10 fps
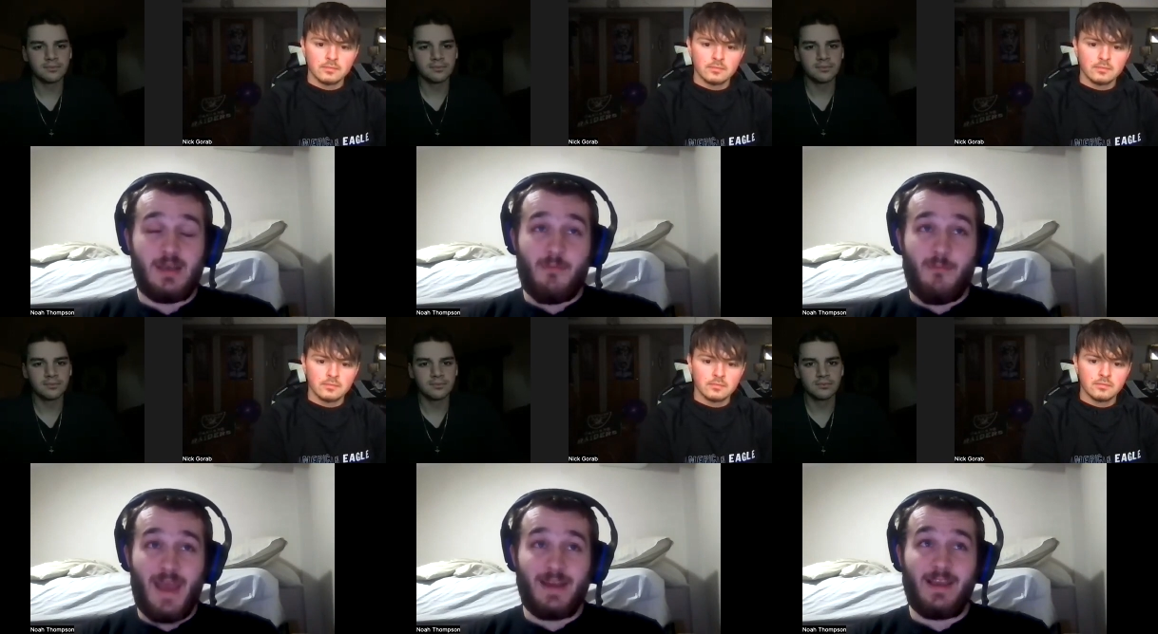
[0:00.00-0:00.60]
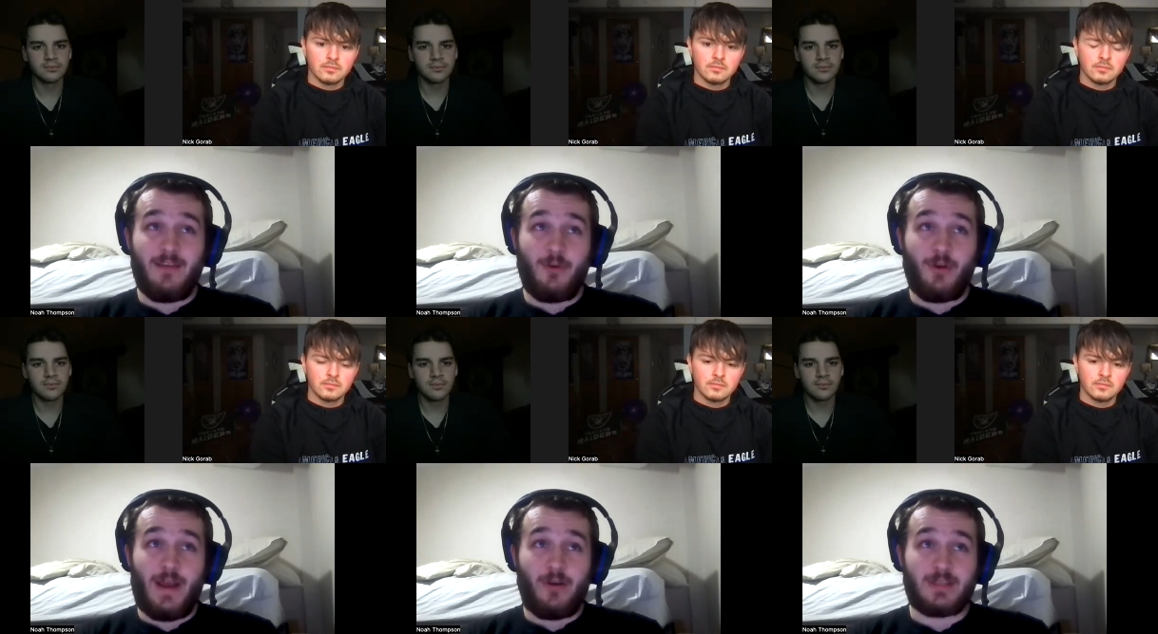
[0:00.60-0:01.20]
Speaker 1: Maddie got voted
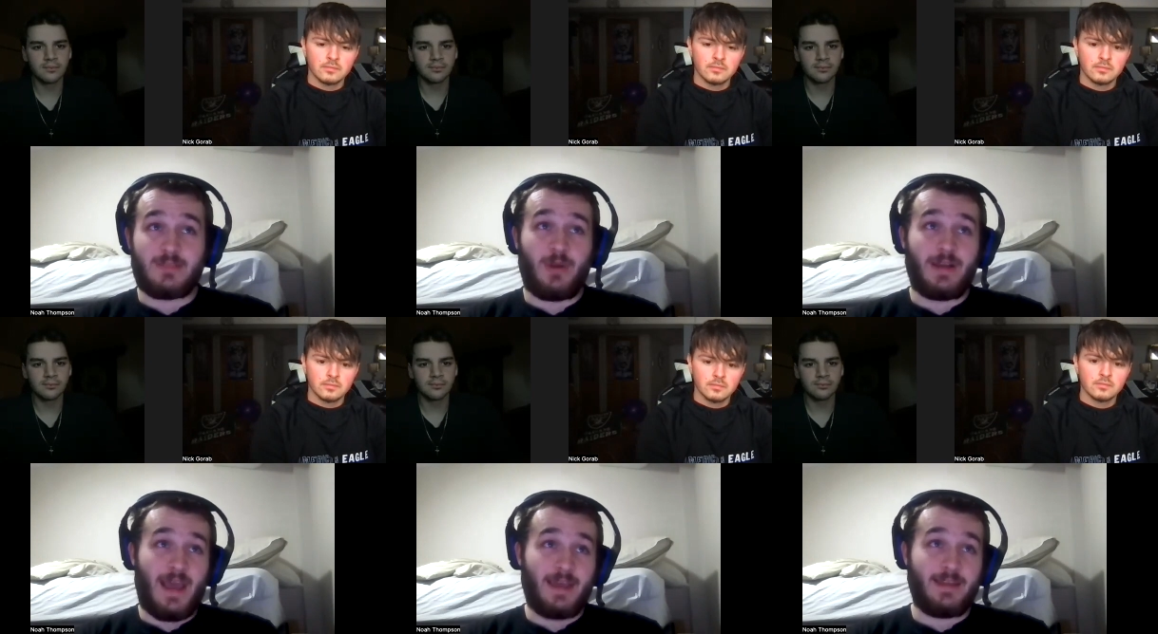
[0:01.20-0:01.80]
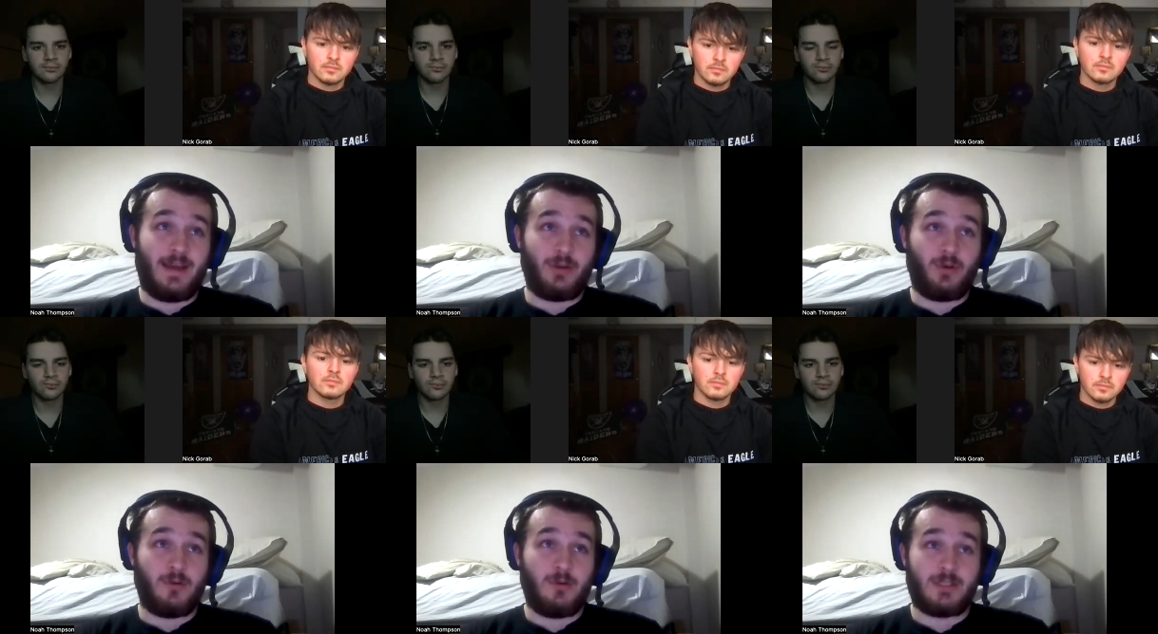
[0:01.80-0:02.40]
out because Brandon had the
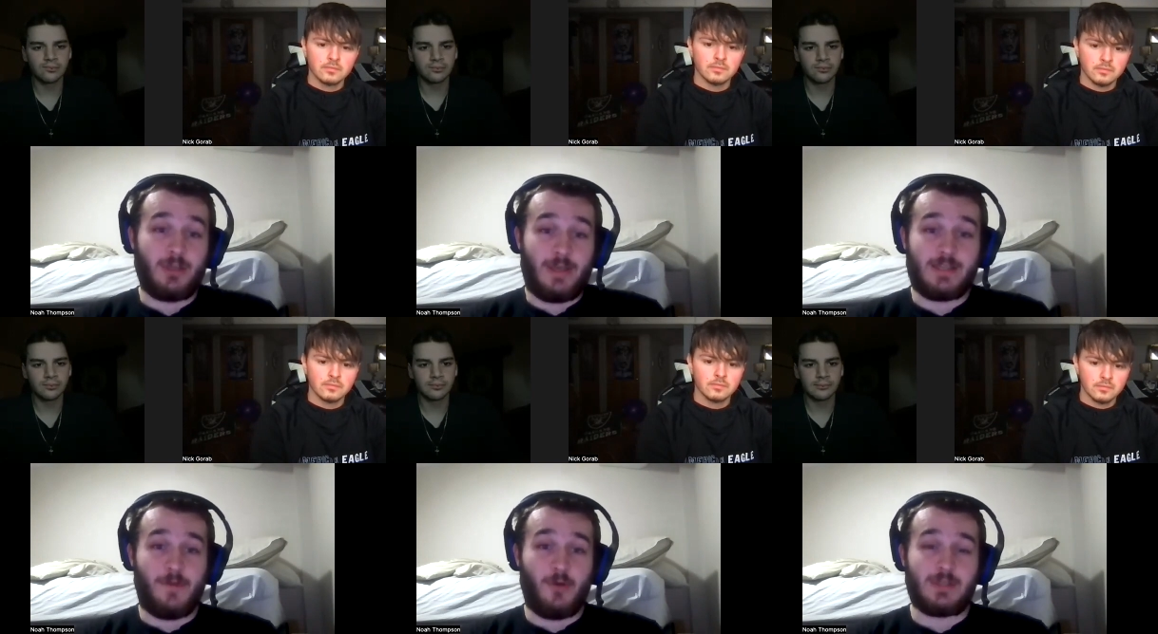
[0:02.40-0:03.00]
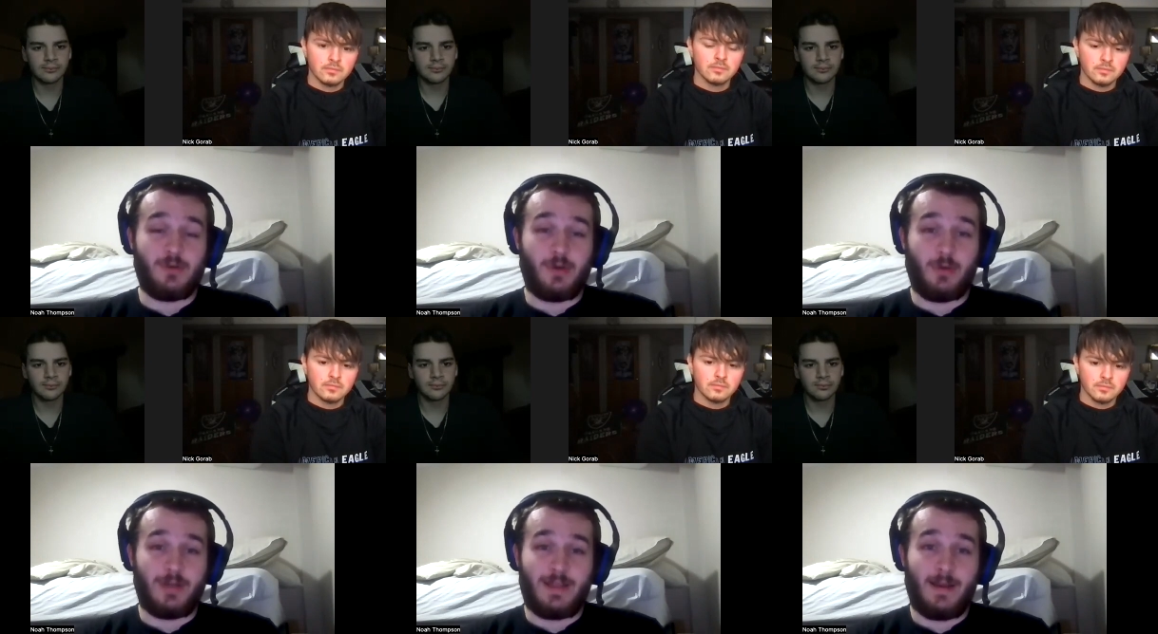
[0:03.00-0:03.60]
idol, so his vote was the only one
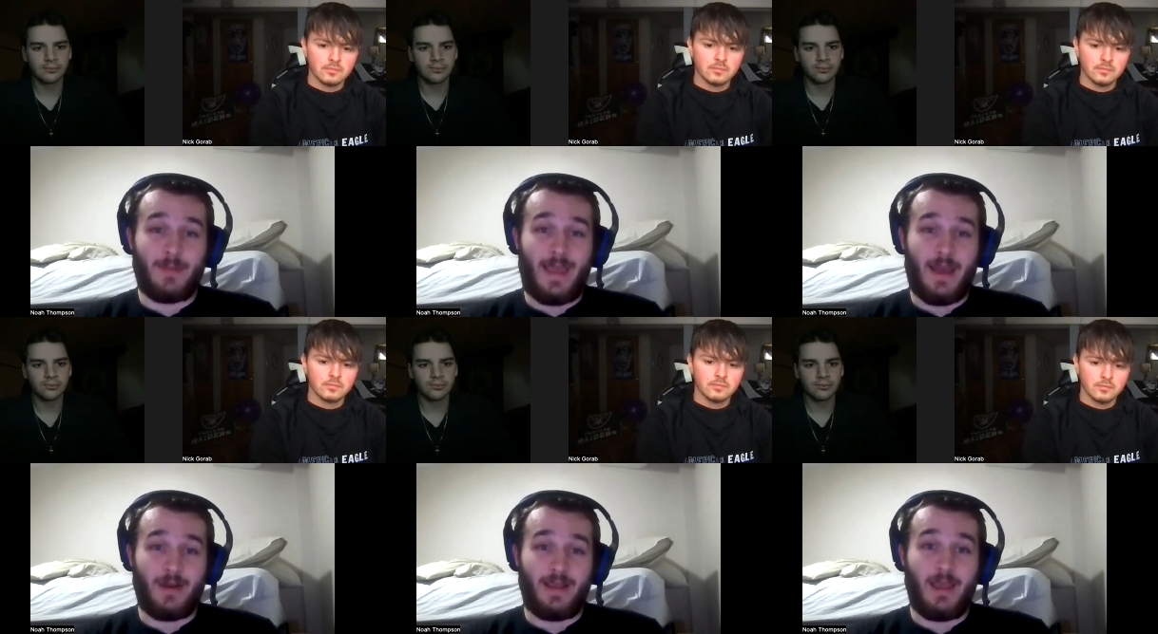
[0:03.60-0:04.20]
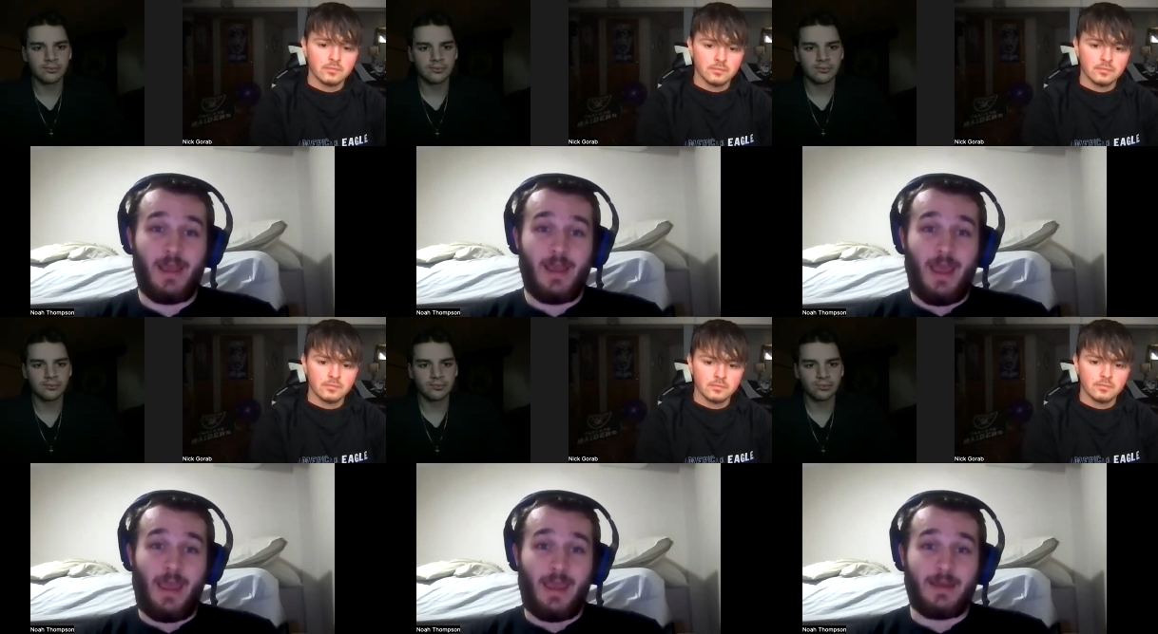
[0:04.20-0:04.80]
that ended up counting,
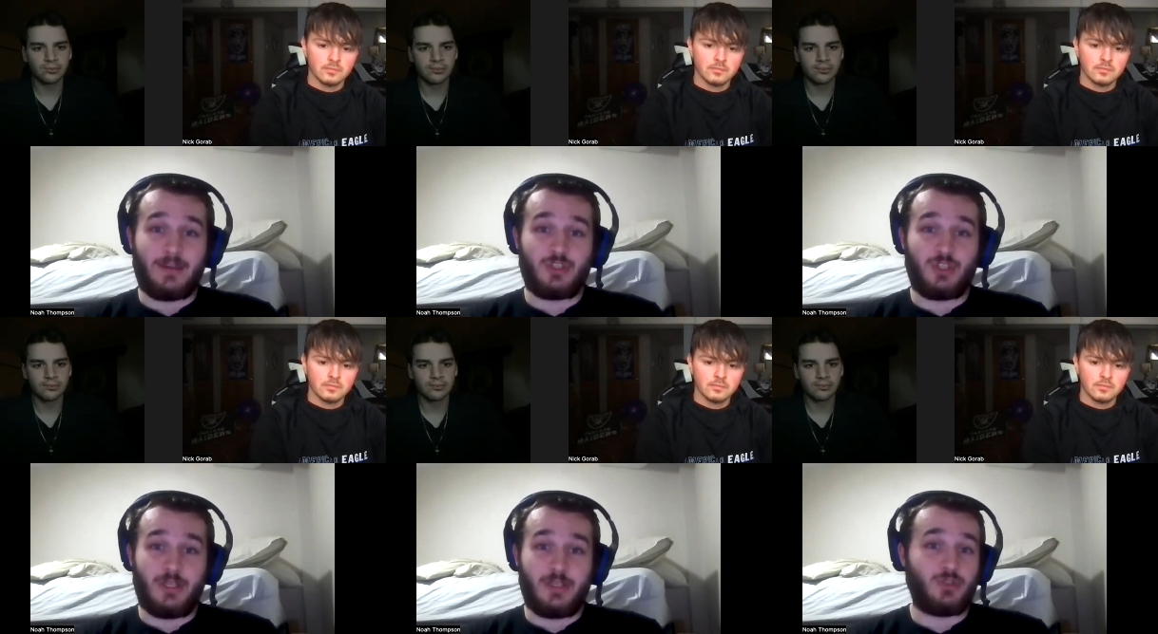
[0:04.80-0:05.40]
and she